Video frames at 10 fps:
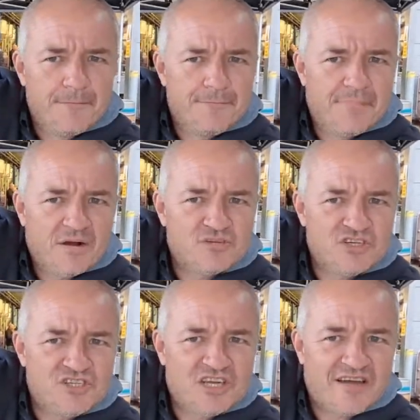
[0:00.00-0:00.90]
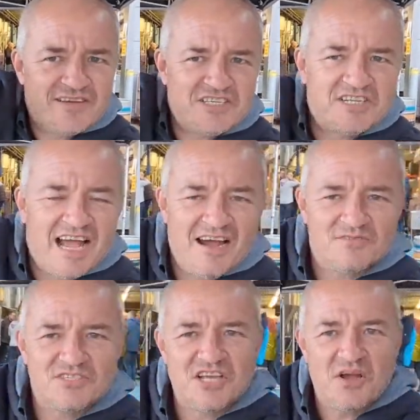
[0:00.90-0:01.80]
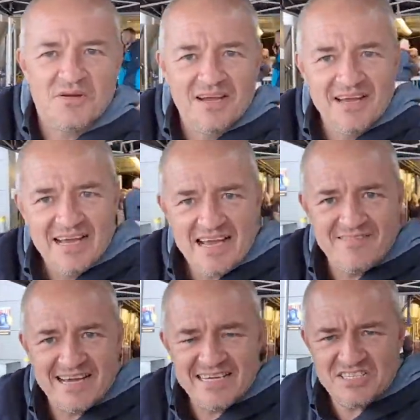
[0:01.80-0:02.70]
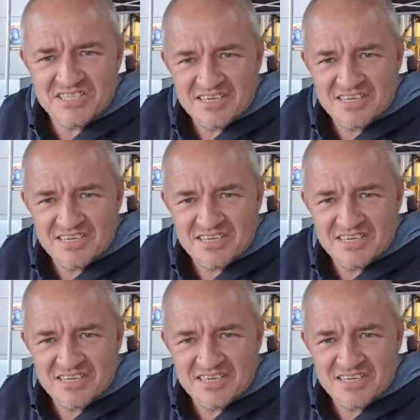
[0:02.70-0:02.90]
Belgian cherry stout. So, here he is.